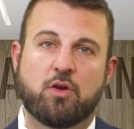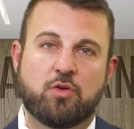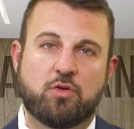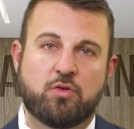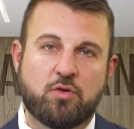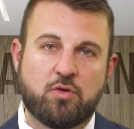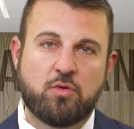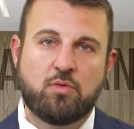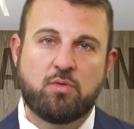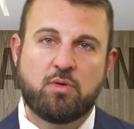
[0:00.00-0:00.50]

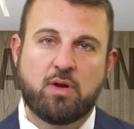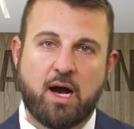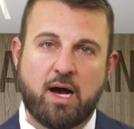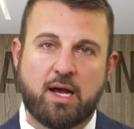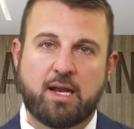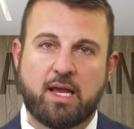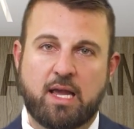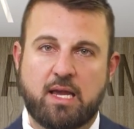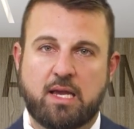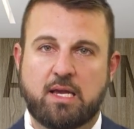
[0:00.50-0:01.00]
Do
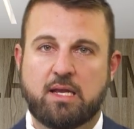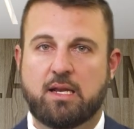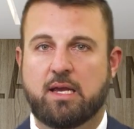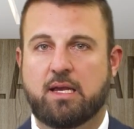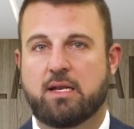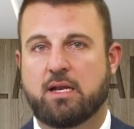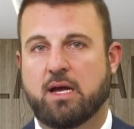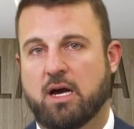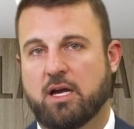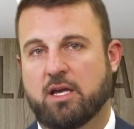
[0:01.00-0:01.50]
not hand
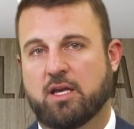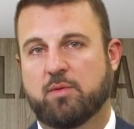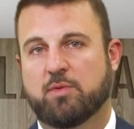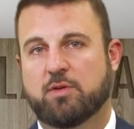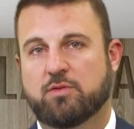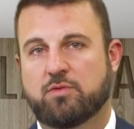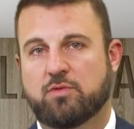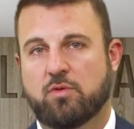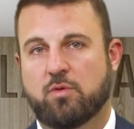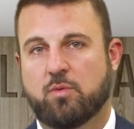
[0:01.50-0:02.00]
a
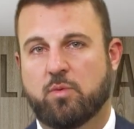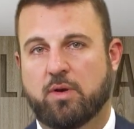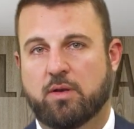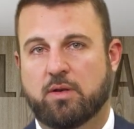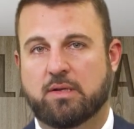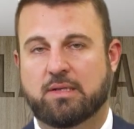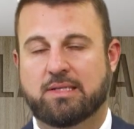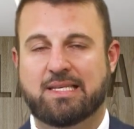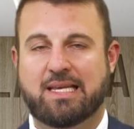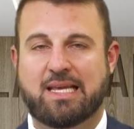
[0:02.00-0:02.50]
document to a
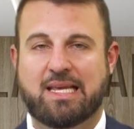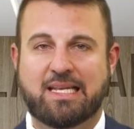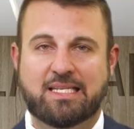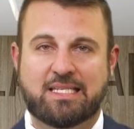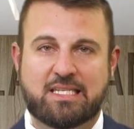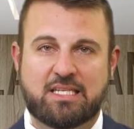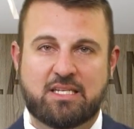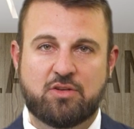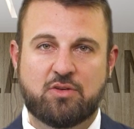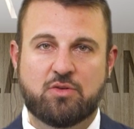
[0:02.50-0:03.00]
witness
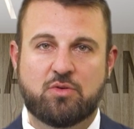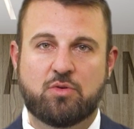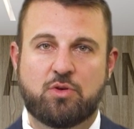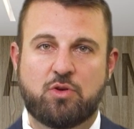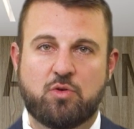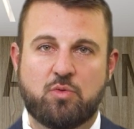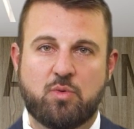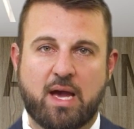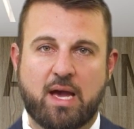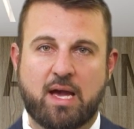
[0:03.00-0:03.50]
until
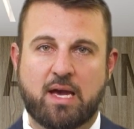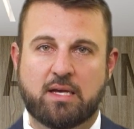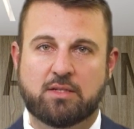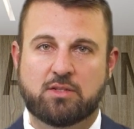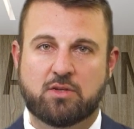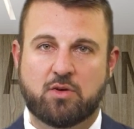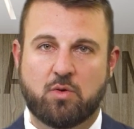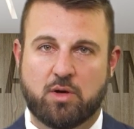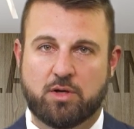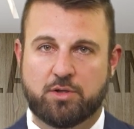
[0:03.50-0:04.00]
you
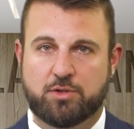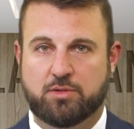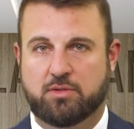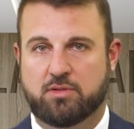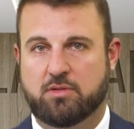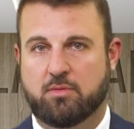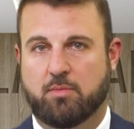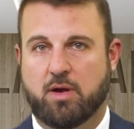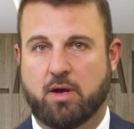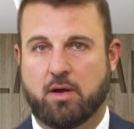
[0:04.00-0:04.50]
ask
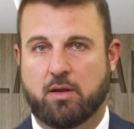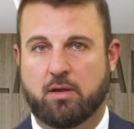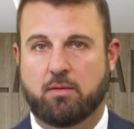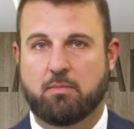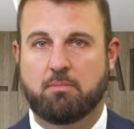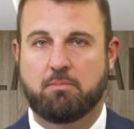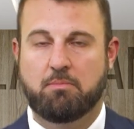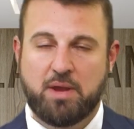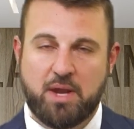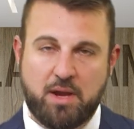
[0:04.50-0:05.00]
questions about
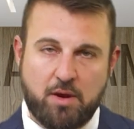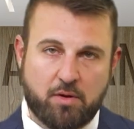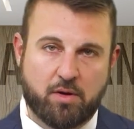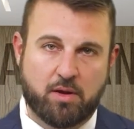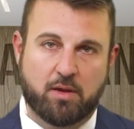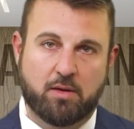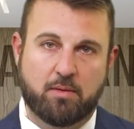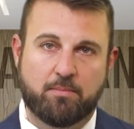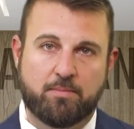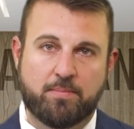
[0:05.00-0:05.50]
it,
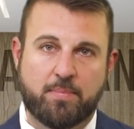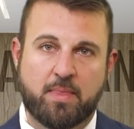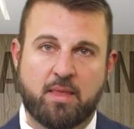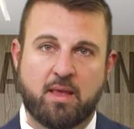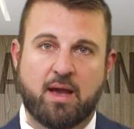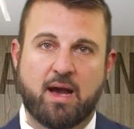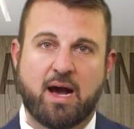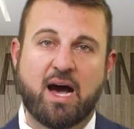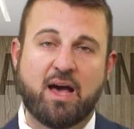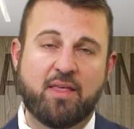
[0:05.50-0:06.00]
period.
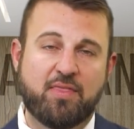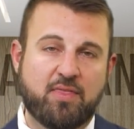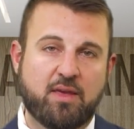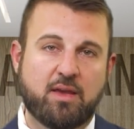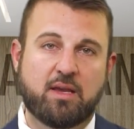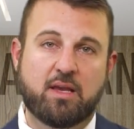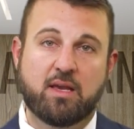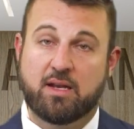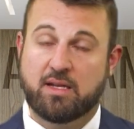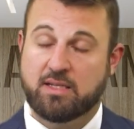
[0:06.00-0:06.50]
I
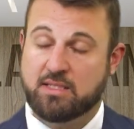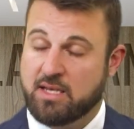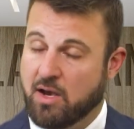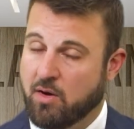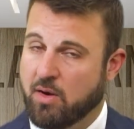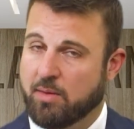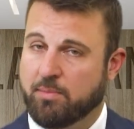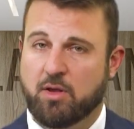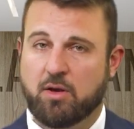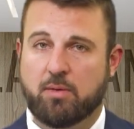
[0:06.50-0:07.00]
think, and that's
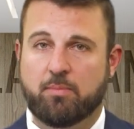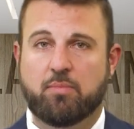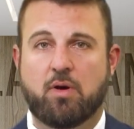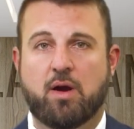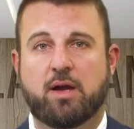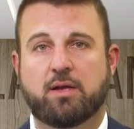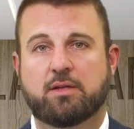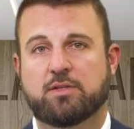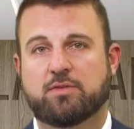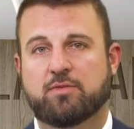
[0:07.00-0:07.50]
how I'm going to
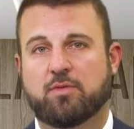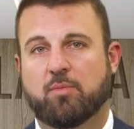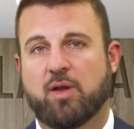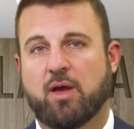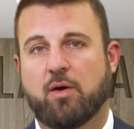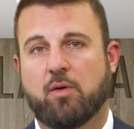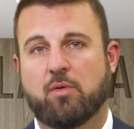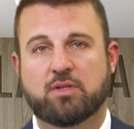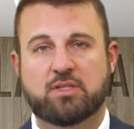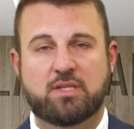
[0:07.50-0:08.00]
practice from
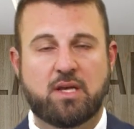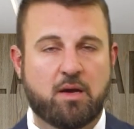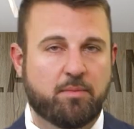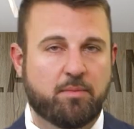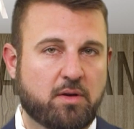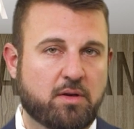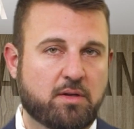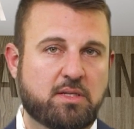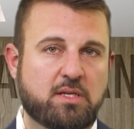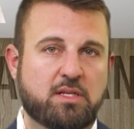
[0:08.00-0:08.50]
now on, it's how
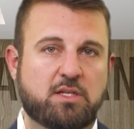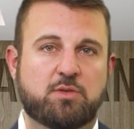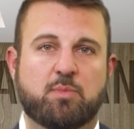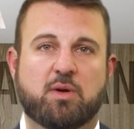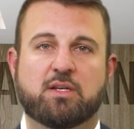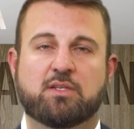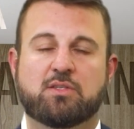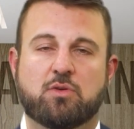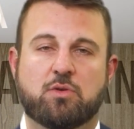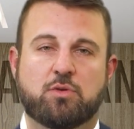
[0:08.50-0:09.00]
to teach
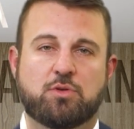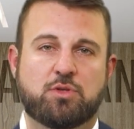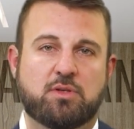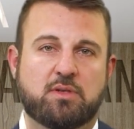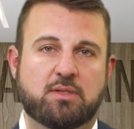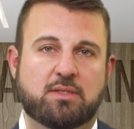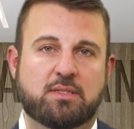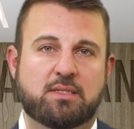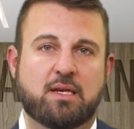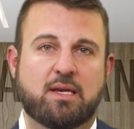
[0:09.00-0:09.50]
my
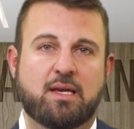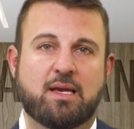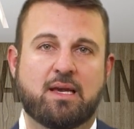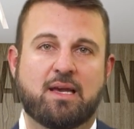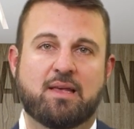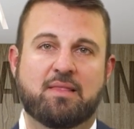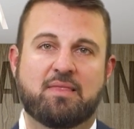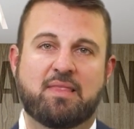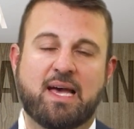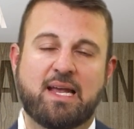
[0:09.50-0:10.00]
associates,
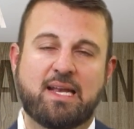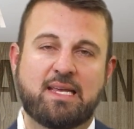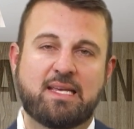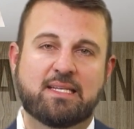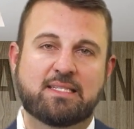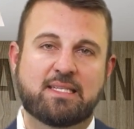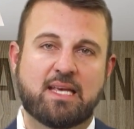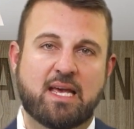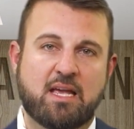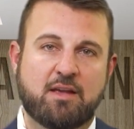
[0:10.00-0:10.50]
that
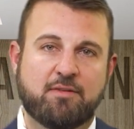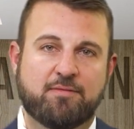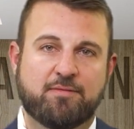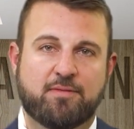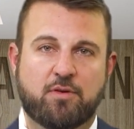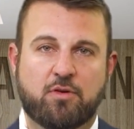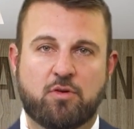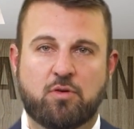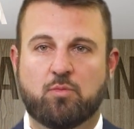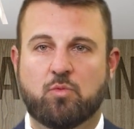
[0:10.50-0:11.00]
is a
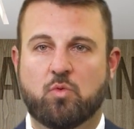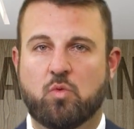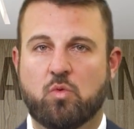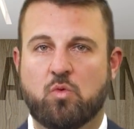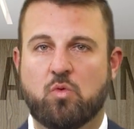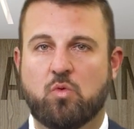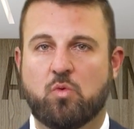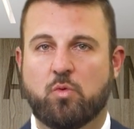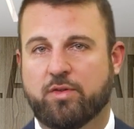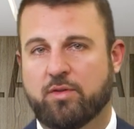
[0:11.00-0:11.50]
firm
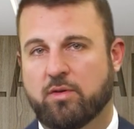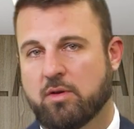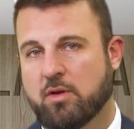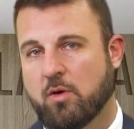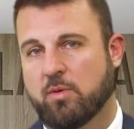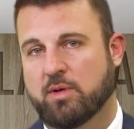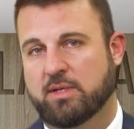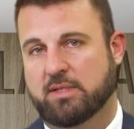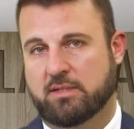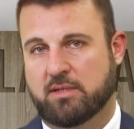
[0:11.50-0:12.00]
rule with
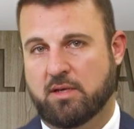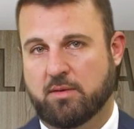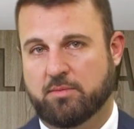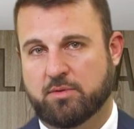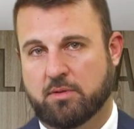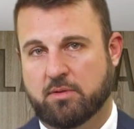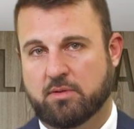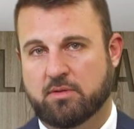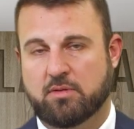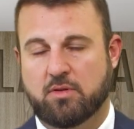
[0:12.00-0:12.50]
no
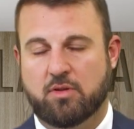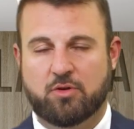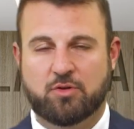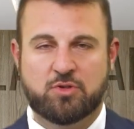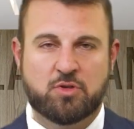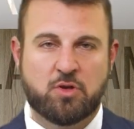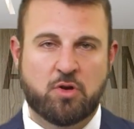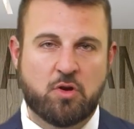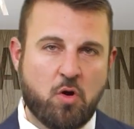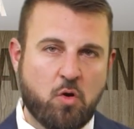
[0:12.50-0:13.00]
exceptions.
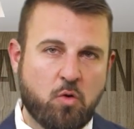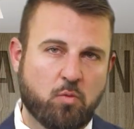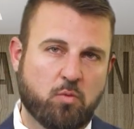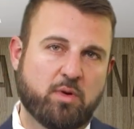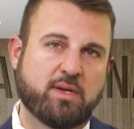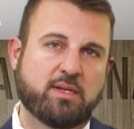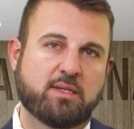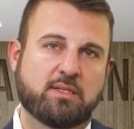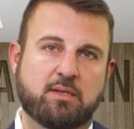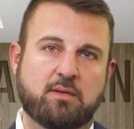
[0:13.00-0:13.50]
There's no
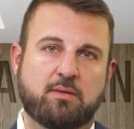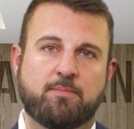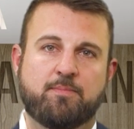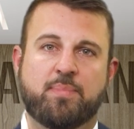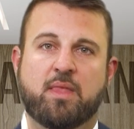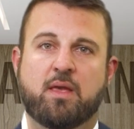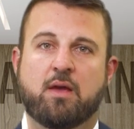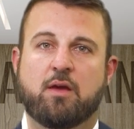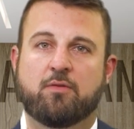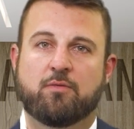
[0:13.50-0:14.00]
reason
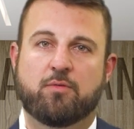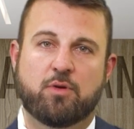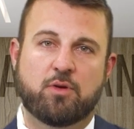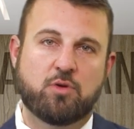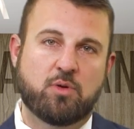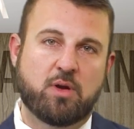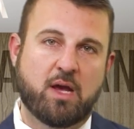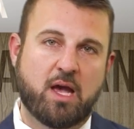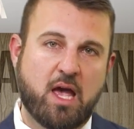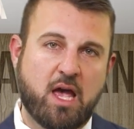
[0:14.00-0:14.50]
for
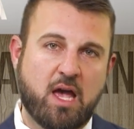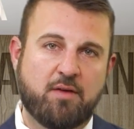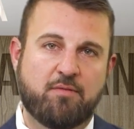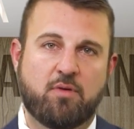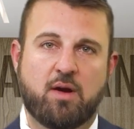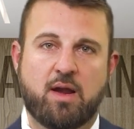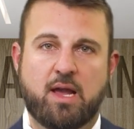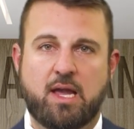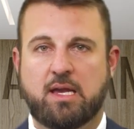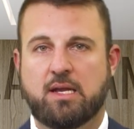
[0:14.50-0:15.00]
you to
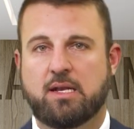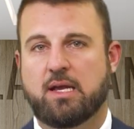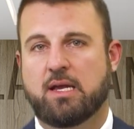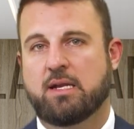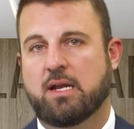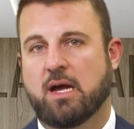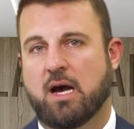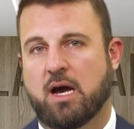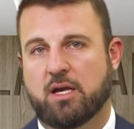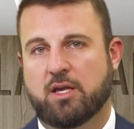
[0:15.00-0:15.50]
ever hand a
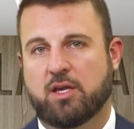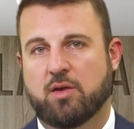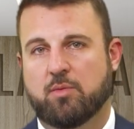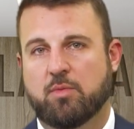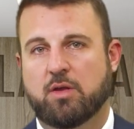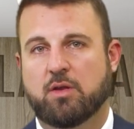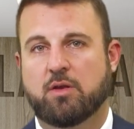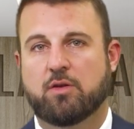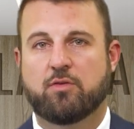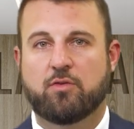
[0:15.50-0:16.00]

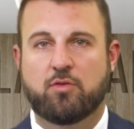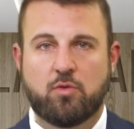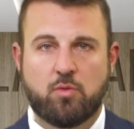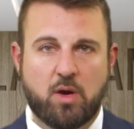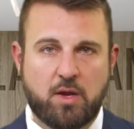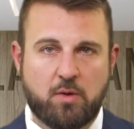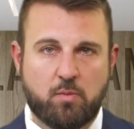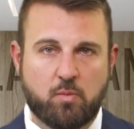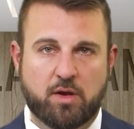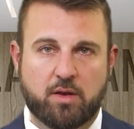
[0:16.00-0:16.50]
document to
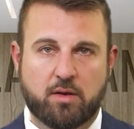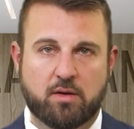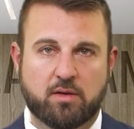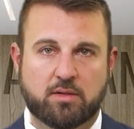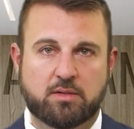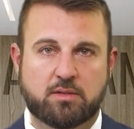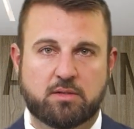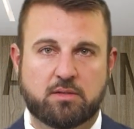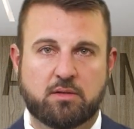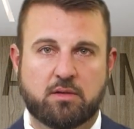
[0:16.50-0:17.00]
a
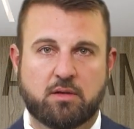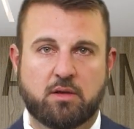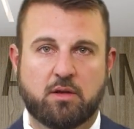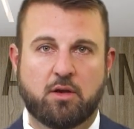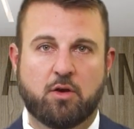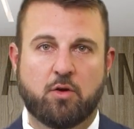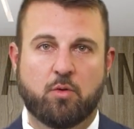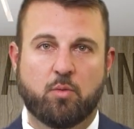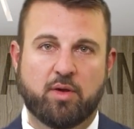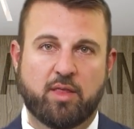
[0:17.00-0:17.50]
witness
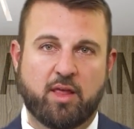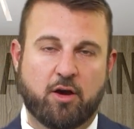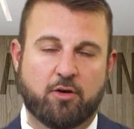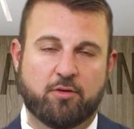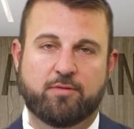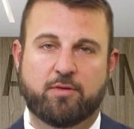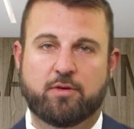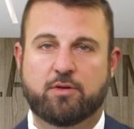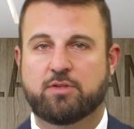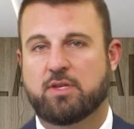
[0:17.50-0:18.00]
without
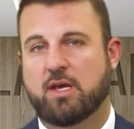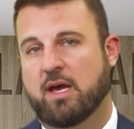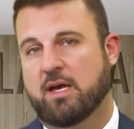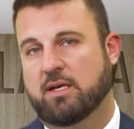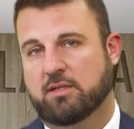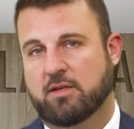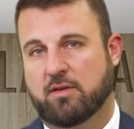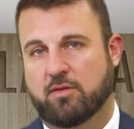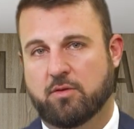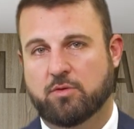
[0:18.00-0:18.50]
first
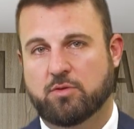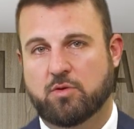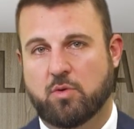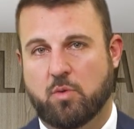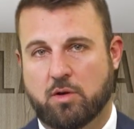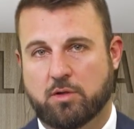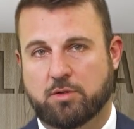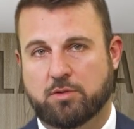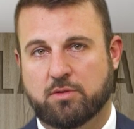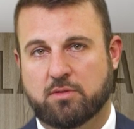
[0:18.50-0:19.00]
asking those
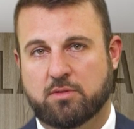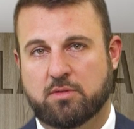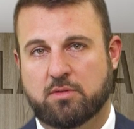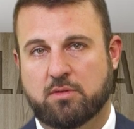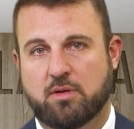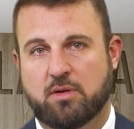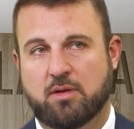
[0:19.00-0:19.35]
questions.